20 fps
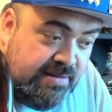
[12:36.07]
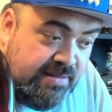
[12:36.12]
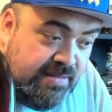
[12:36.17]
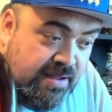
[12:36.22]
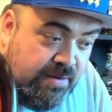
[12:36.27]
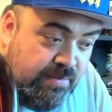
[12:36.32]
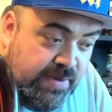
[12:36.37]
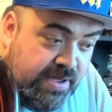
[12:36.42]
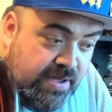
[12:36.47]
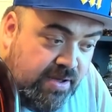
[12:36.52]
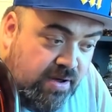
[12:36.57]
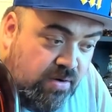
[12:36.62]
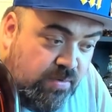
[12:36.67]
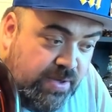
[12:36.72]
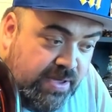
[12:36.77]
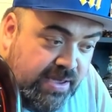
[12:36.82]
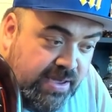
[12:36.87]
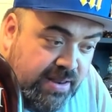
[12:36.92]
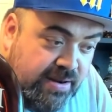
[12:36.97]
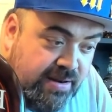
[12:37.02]
There we go. We
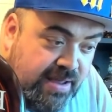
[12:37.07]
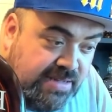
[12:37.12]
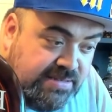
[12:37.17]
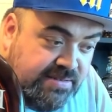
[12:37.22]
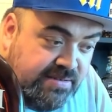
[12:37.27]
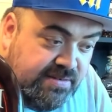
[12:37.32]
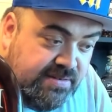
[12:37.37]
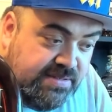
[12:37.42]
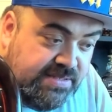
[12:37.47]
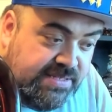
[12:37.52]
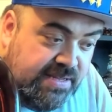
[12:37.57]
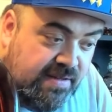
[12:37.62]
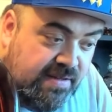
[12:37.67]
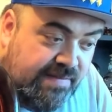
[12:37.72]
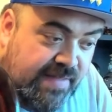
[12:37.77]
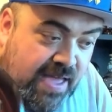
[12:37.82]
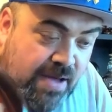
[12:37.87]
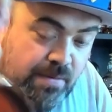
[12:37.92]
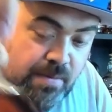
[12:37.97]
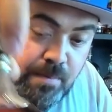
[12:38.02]
can get a nice little C on
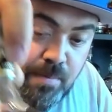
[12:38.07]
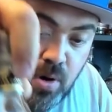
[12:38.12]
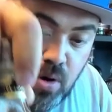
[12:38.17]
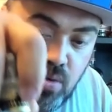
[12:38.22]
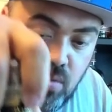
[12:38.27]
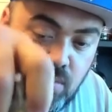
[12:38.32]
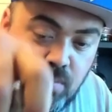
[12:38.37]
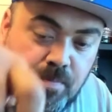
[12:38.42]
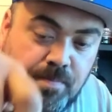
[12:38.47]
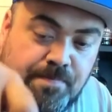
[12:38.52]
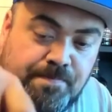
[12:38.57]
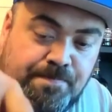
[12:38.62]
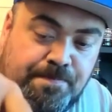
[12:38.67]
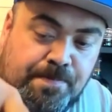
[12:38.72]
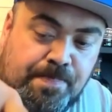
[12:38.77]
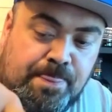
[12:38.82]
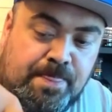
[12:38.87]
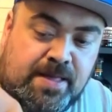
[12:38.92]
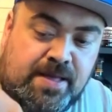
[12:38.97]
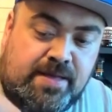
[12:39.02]
that one. Boom.
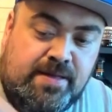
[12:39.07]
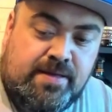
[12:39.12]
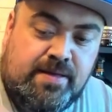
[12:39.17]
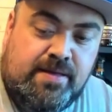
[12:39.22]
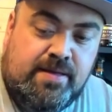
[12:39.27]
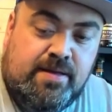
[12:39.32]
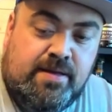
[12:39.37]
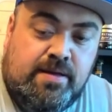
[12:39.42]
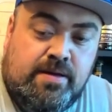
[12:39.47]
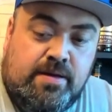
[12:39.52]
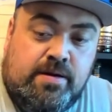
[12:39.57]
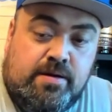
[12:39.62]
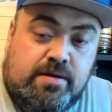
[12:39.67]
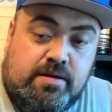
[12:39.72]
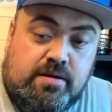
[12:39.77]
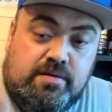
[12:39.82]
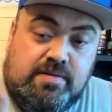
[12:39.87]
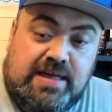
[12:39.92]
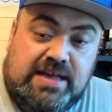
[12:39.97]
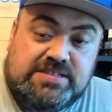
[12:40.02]

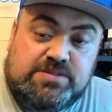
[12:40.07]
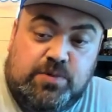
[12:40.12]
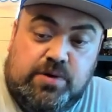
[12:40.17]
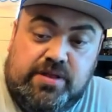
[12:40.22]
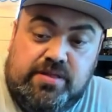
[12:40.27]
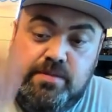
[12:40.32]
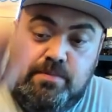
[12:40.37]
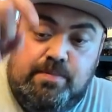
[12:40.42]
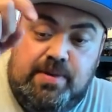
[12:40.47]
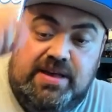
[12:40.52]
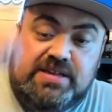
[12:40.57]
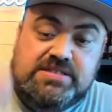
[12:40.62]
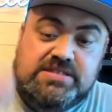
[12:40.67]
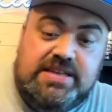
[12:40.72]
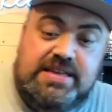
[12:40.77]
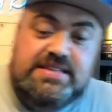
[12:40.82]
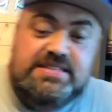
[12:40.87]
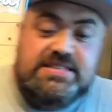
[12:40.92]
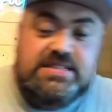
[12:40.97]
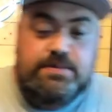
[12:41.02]
Heard that's one of the best
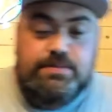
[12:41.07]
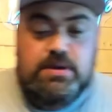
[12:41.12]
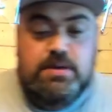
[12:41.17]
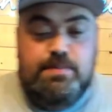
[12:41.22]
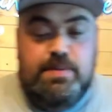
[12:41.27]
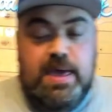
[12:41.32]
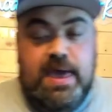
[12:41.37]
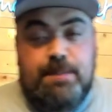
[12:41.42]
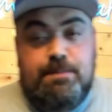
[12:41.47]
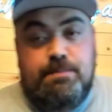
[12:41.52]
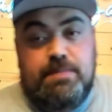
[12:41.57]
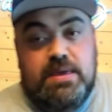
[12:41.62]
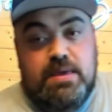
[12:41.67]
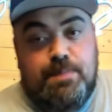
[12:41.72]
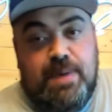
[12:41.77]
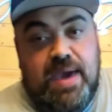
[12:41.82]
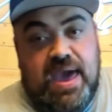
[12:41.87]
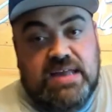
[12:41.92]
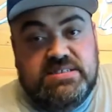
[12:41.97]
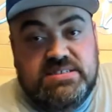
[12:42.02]
ECBP
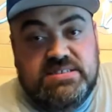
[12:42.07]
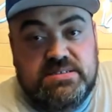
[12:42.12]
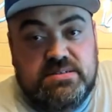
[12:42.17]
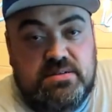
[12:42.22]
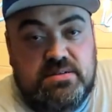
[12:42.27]
patches.